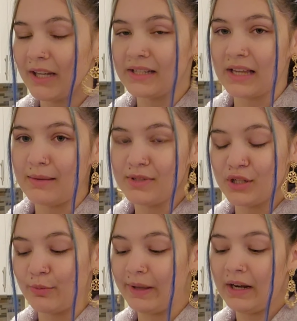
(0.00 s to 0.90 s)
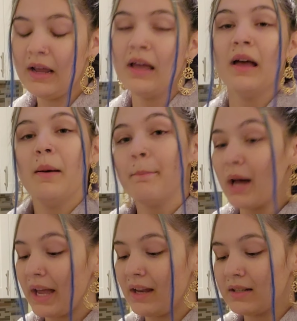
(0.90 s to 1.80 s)
because I'm stupid.
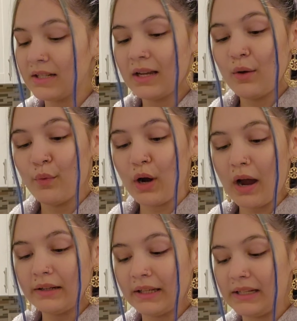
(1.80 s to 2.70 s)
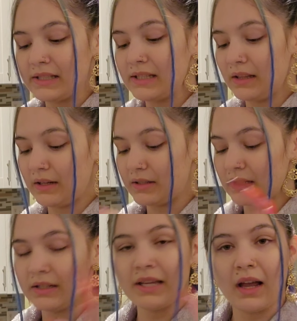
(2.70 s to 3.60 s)
But regardless, they're just
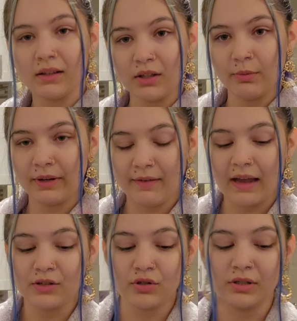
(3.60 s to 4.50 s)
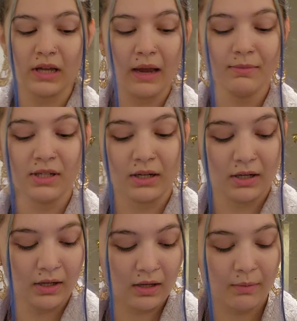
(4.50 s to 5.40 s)
gonna take a little bit of extra time to
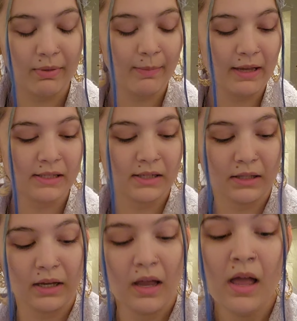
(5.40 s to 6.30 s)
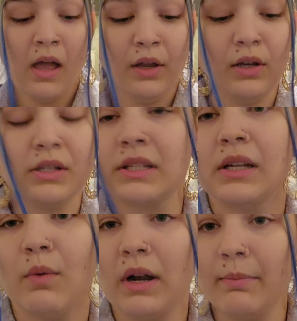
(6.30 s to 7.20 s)
cook, but basically you're just
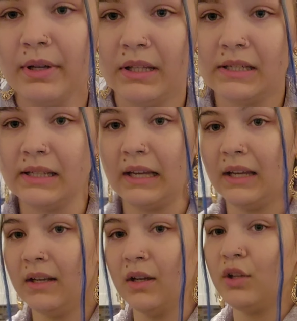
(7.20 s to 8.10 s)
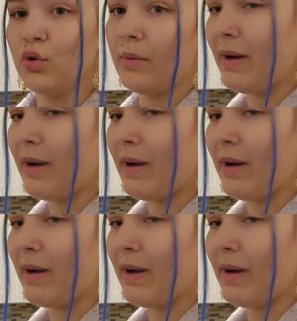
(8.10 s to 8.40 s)
gonna wanna put these in your